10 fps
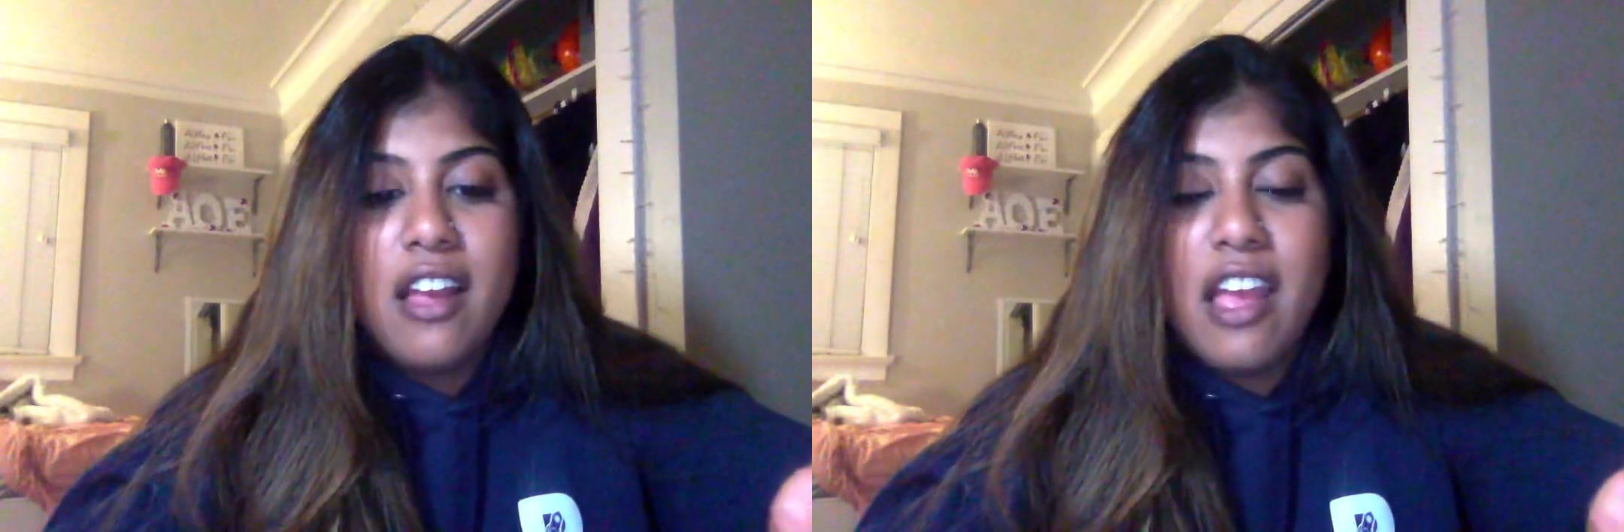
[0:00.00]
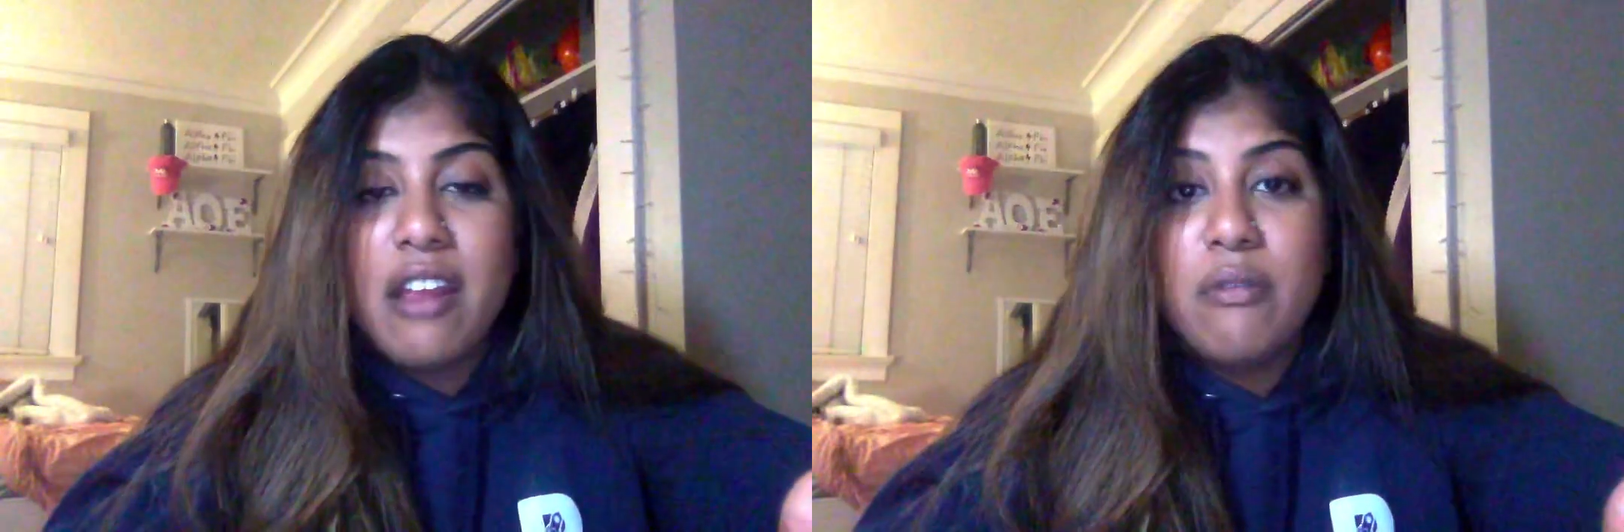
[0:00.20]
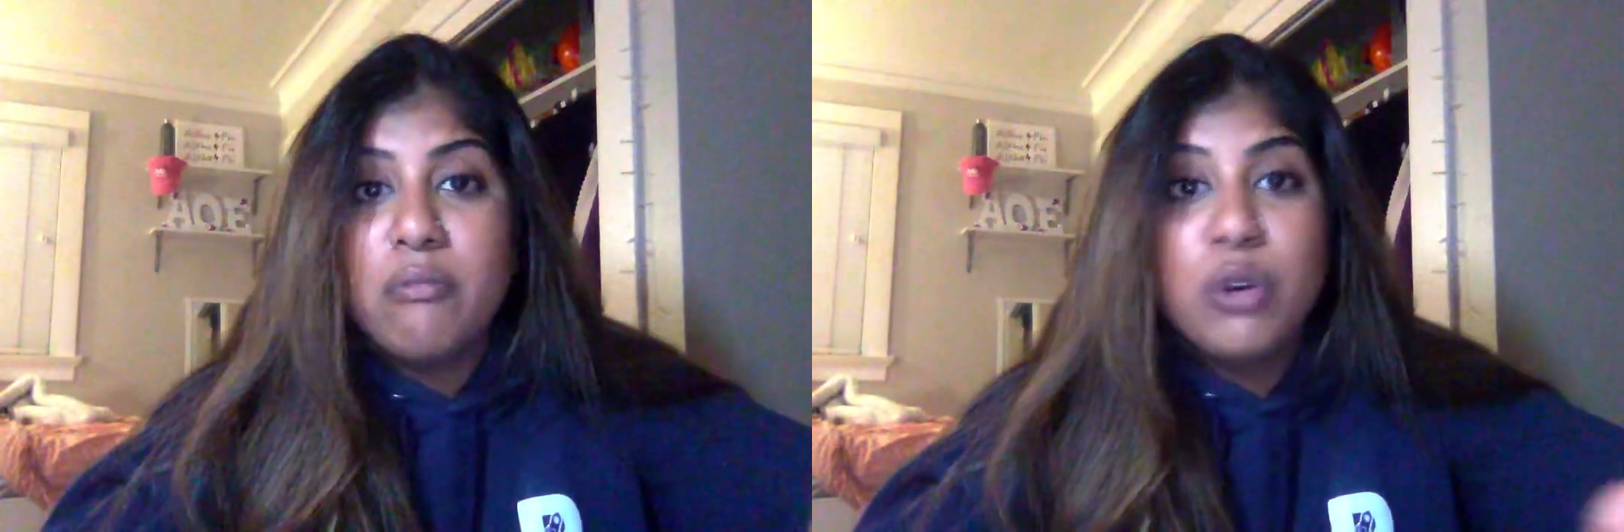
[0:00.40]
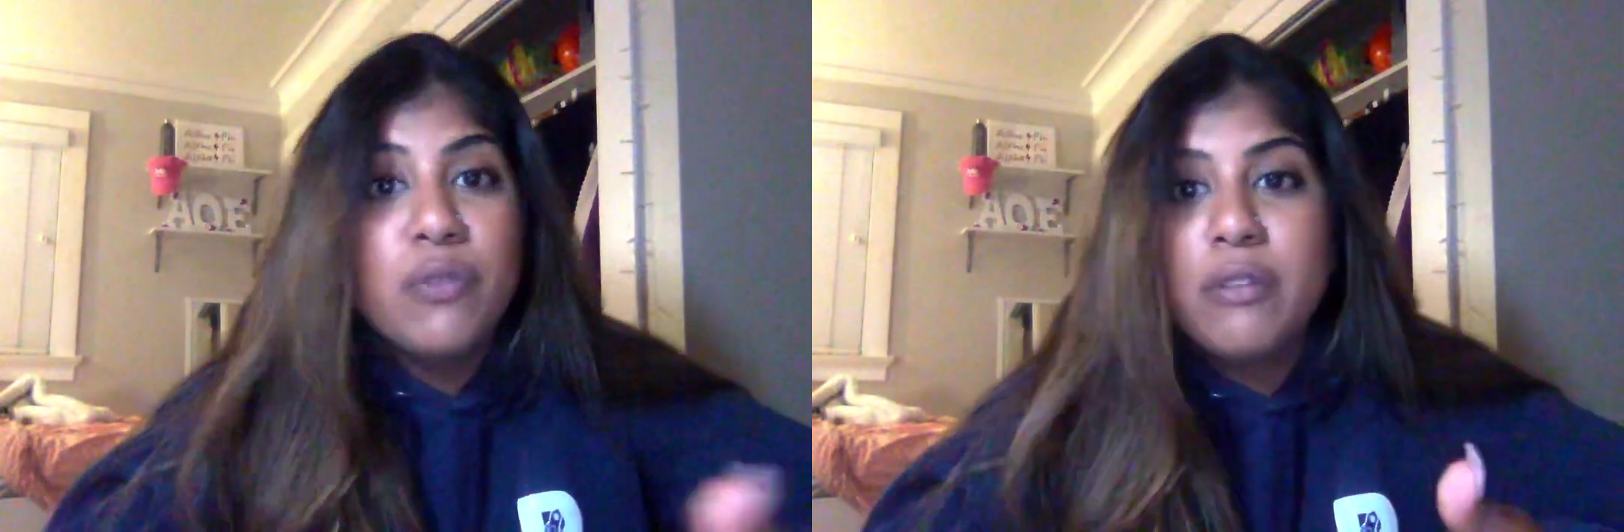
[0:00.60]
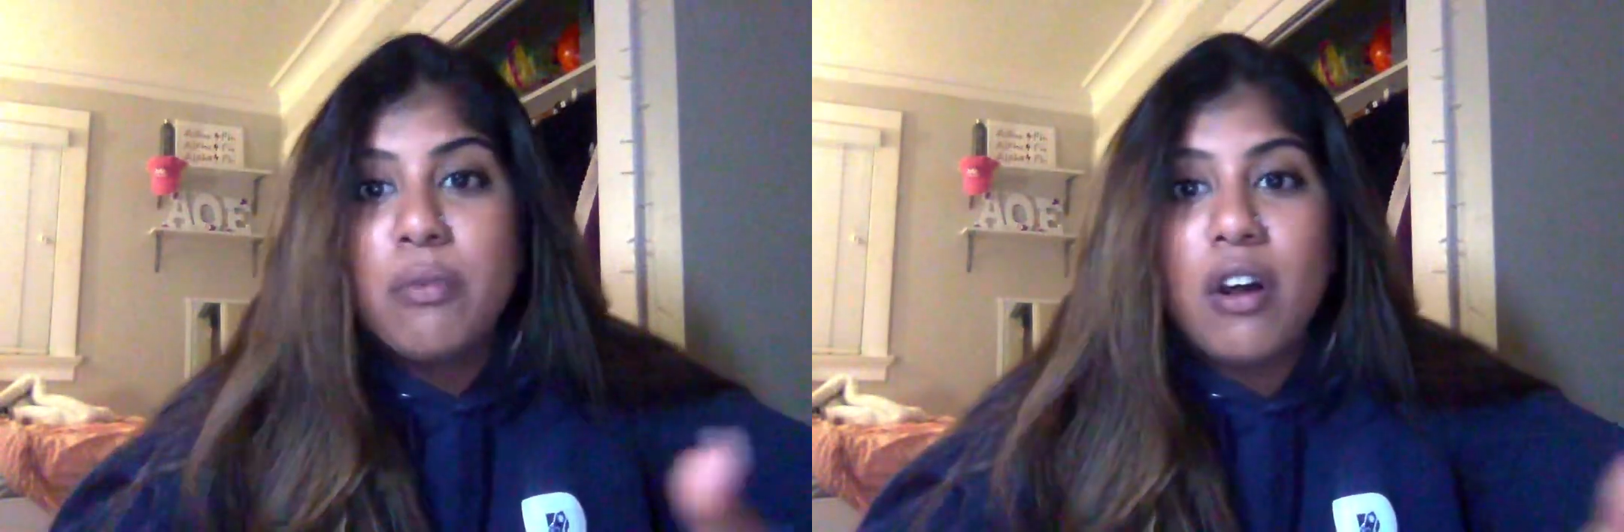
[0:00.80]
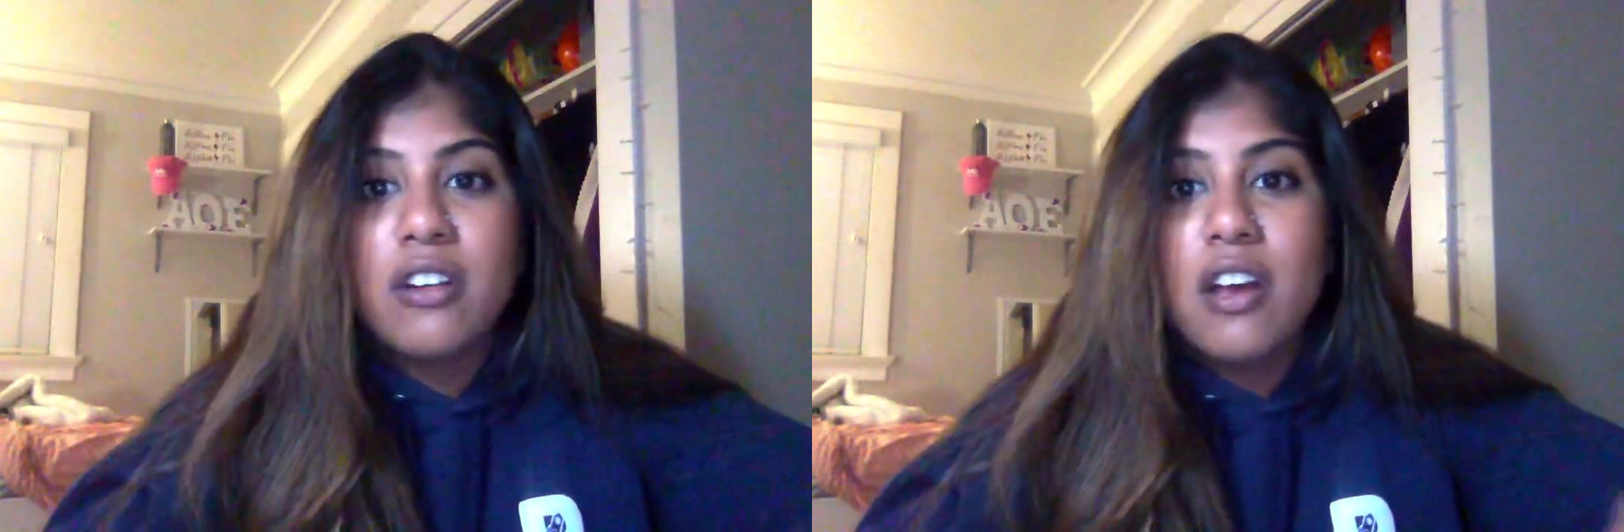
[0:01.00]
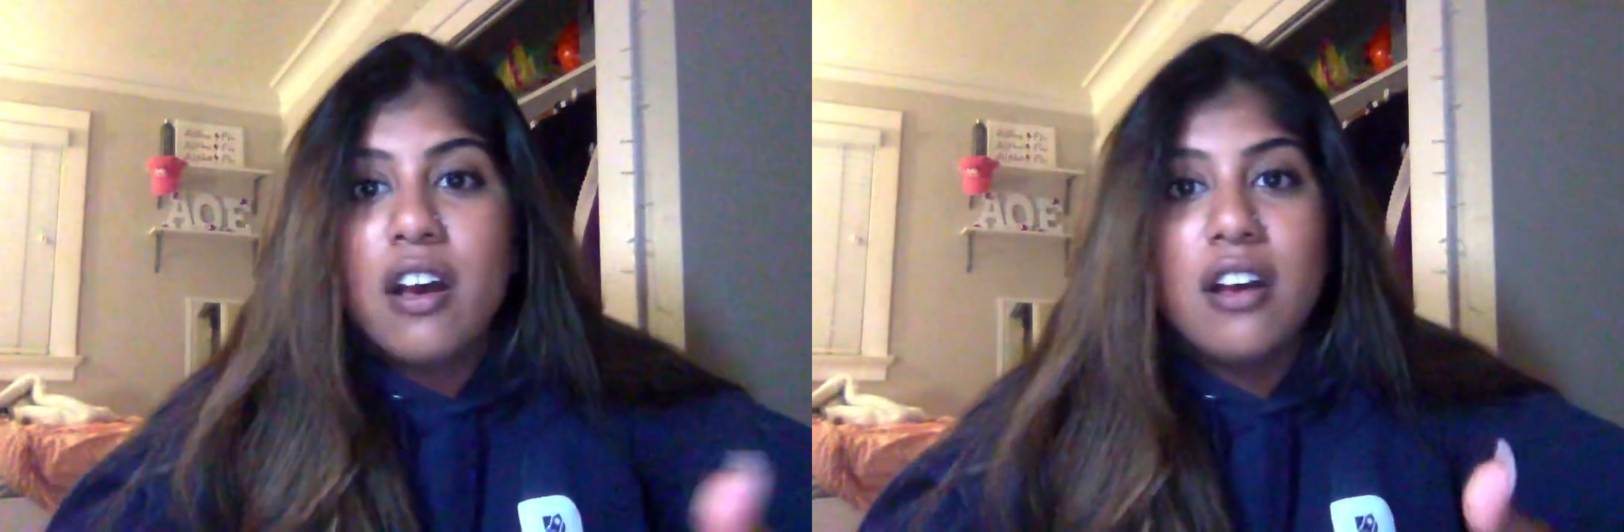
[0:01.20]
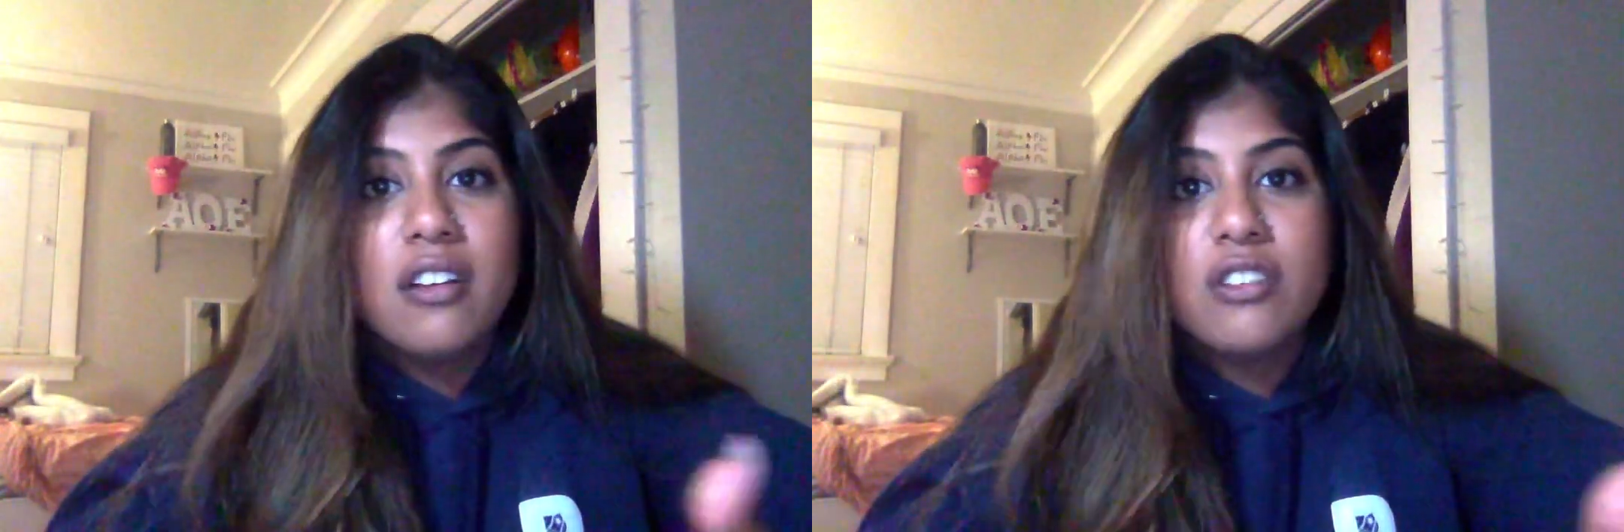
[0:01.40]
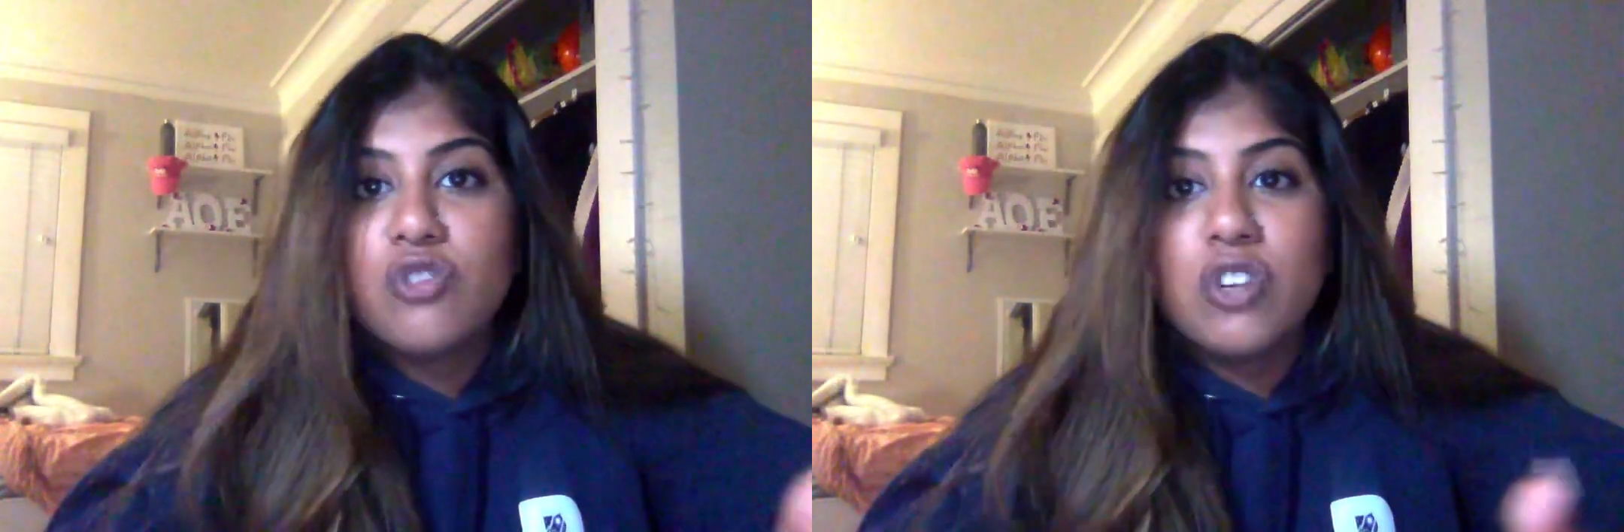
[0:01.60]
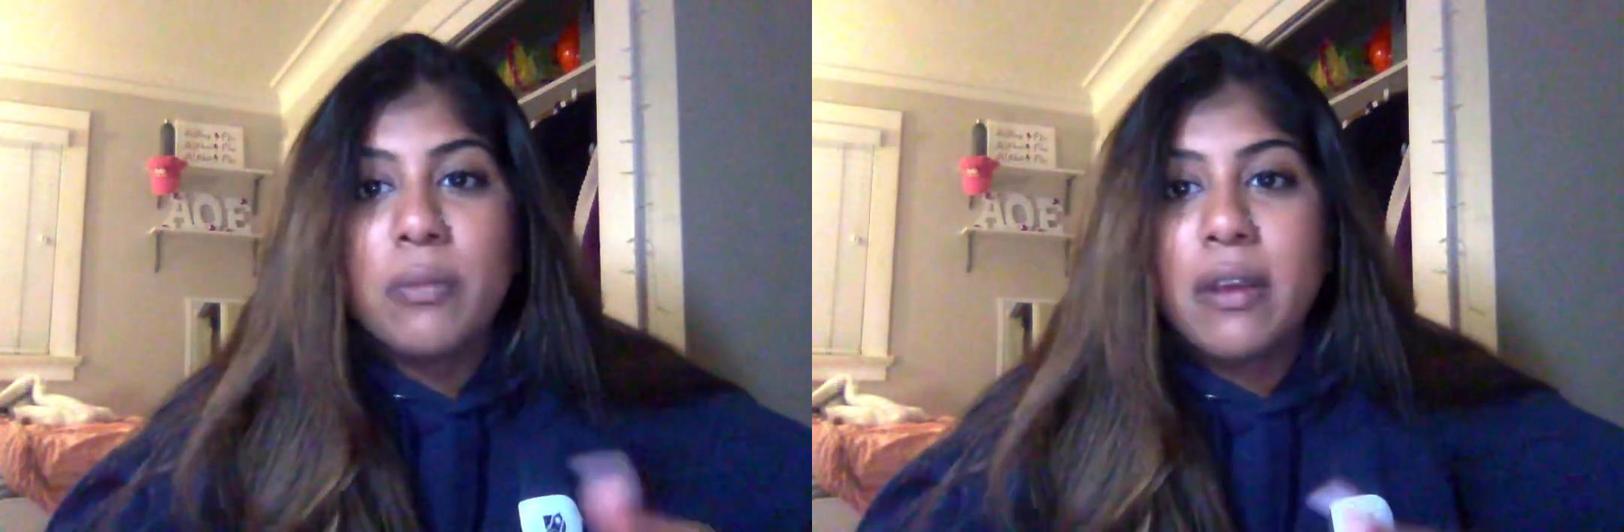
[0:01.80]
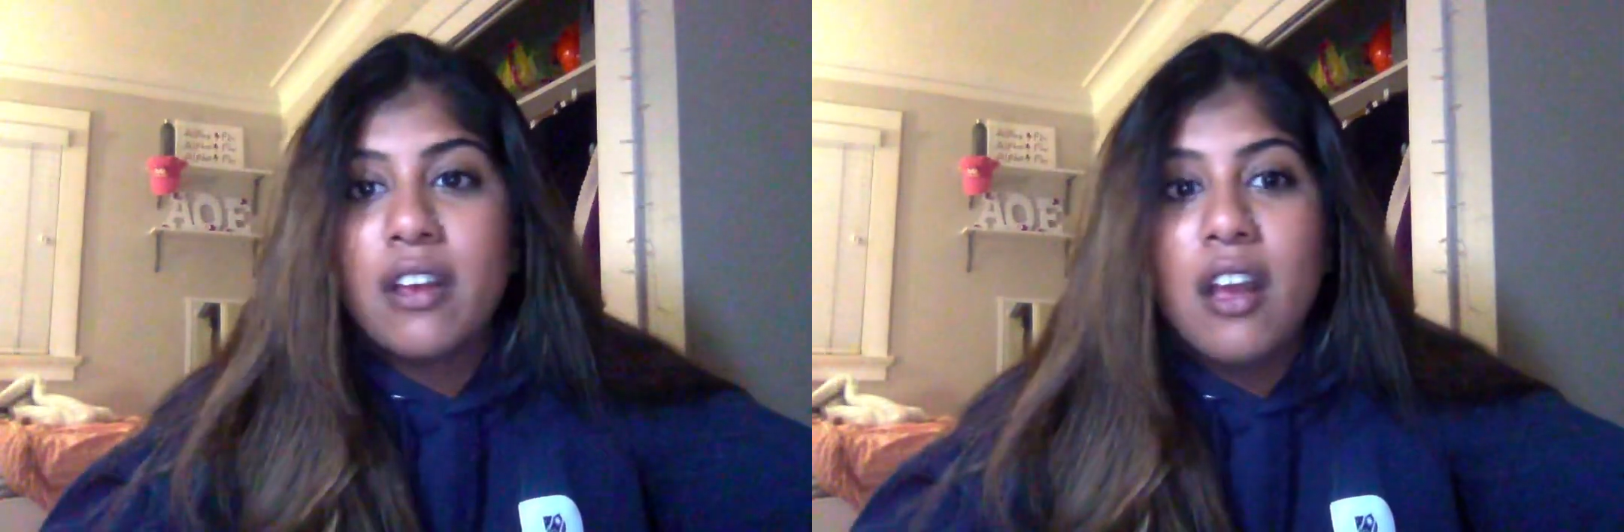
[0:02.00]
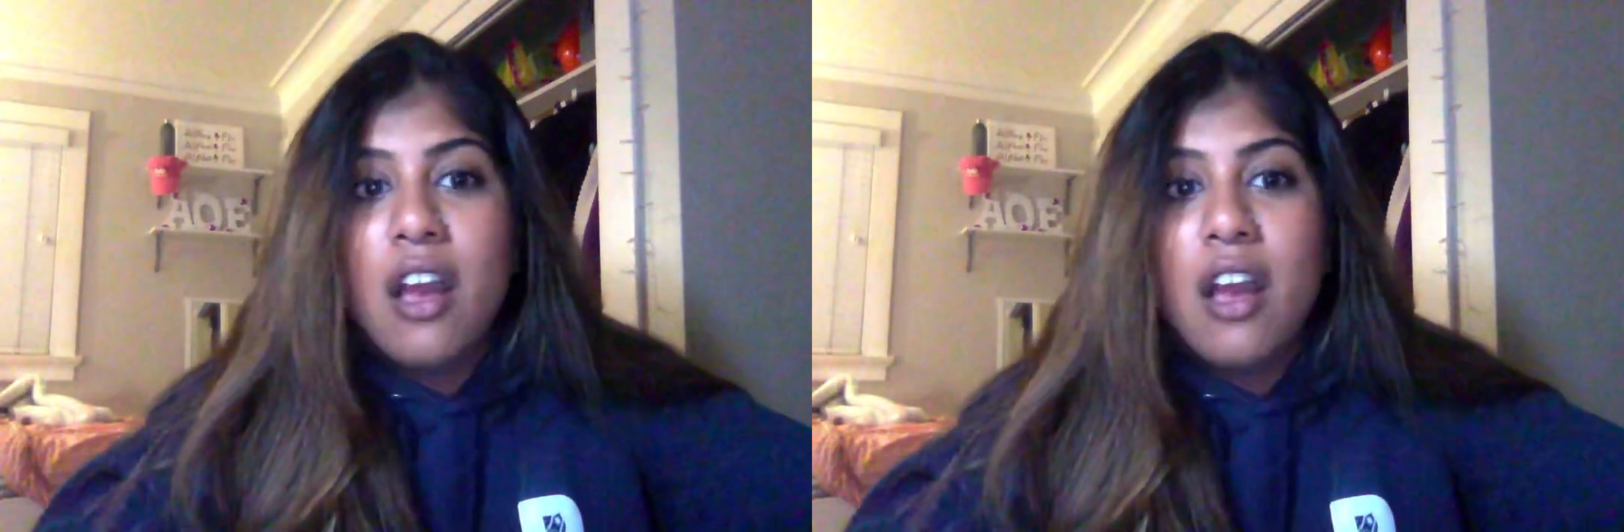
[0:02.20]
and movie broad streaming.